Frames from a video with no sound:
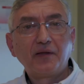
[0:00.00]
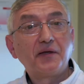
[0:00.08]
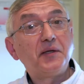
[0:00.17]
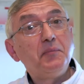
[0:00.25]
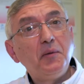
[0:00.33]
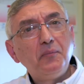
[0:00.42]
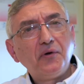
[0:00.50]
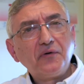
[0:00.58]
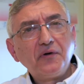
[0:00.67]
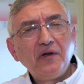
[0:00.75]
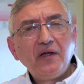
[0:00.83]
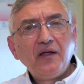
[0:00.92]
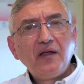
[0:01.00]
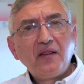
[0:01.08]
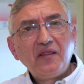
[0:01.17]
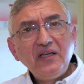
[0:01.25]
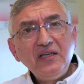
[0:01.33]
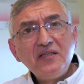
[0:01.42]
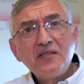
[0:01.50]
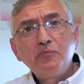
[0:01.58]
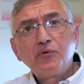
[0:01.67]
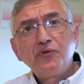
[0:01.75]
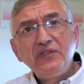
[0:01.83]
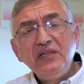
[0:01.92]
Remember, these
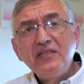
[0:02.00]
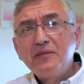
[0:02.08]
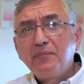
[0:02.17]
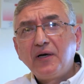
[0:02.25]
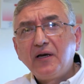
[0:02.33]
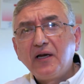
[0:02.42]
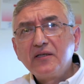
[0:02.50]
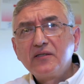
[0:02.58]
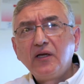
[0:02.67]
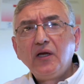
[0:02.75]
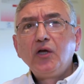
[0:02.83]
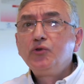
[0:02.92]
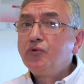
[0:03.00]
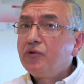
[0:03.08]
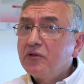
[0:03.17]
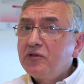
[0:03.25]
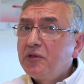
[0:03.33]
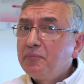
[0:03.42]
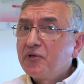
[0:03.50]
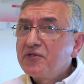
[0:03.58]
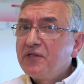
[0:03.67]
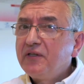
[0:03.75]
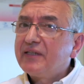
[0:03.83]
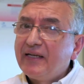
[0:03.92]
protein spikes do not
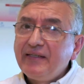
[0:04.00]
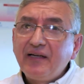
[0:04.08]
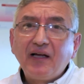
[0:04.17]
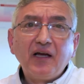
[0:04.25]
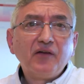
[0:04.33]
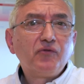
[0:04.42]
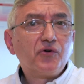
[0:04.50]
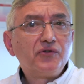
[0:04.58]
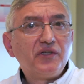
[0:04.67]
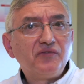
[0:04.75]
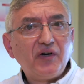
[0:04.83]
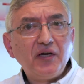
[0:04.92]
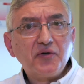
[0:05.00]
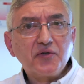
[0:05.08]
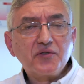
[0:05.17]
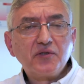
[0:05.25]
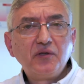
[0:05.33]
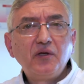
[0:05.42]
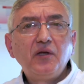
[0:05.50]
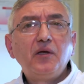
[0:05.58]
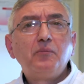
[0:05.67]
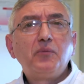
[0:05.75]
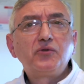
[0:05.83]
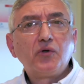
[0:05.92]
represent any live or dead virus,
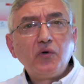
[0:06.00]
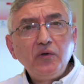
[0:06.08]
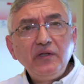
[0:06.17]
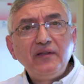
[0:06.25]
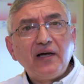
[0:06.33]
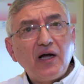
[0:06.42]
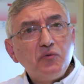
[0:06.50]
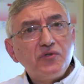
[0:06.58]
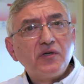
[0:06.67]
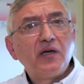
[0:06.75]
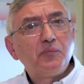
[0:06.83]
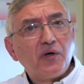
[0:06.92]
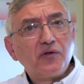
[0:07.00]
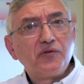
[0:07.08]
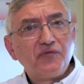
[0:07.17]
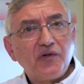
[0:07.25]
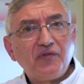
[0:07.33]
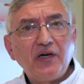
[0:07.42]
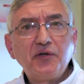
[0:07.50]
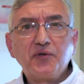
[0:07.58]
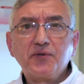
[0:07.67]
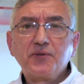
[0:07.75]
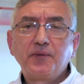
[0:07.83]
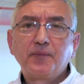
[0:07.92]
but only the outside part of the
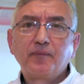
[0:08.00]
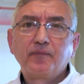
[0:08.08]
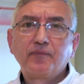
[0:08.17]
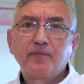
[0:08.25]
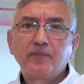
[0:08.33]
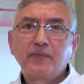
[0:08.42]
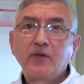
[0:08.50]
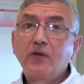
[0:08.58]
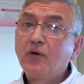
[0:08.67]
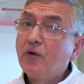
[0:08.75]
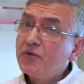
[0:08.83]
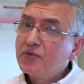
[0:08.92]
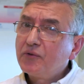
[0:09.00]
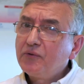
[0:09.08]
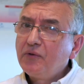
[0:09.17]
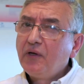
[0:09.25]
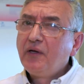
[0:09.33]
virus. Also,